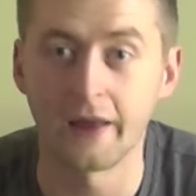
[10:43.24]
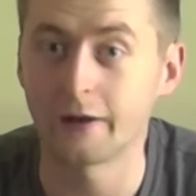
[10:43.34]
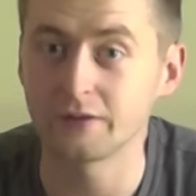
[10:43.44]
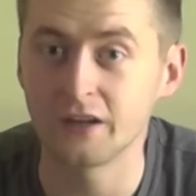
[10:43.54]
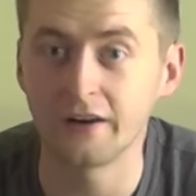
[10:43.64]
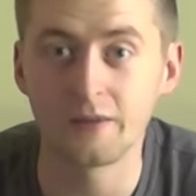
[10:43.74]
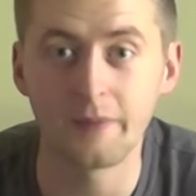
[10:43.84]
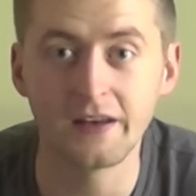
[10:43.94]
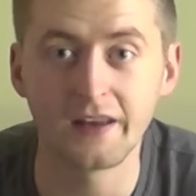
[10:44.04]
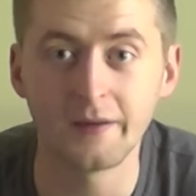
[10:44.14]
Outside of the
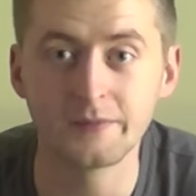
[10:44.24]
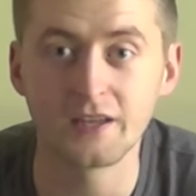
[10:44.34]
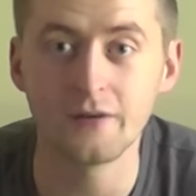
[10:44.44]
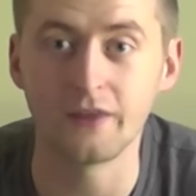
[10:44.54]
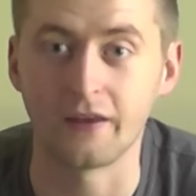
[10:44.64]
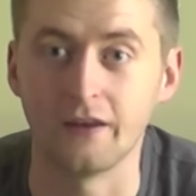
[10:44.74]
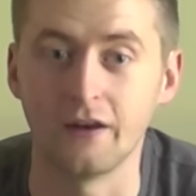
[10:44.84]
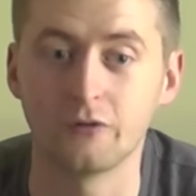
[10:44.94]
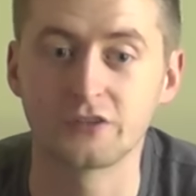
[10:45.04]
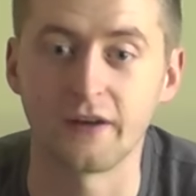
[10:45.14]
main games though, they
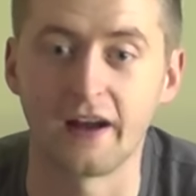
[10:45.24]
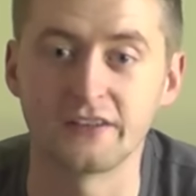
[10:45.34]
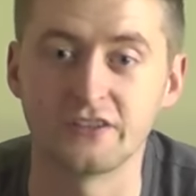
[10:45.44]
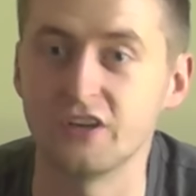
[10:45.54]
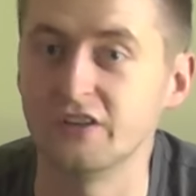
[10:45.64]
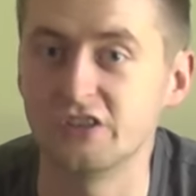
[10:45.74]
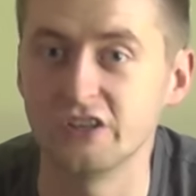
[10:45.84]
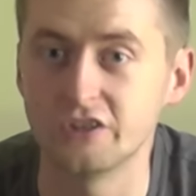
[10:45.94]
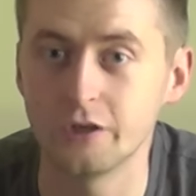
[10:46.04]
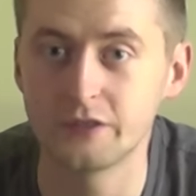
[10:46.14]
also had a G&G
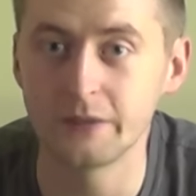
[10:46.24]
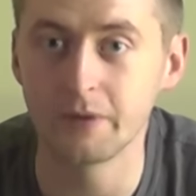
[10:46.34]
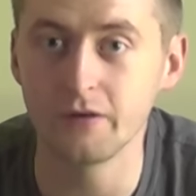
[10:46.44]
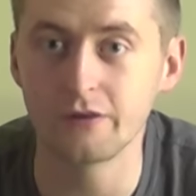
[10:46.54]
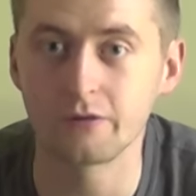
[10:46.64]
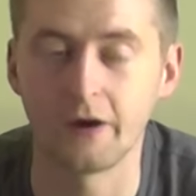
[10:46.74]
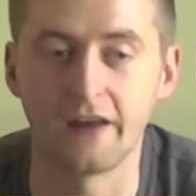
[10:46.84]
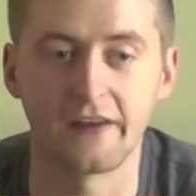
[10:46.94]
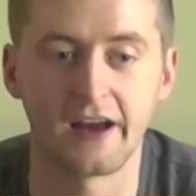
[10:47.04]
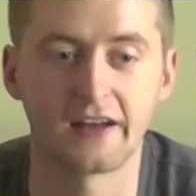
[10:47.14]
shooting booth where
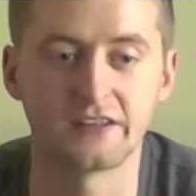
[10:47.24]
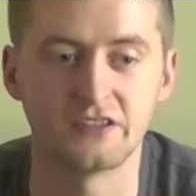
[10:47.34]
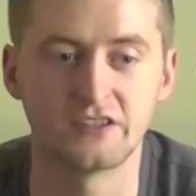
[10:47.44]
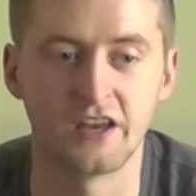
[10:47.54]
they had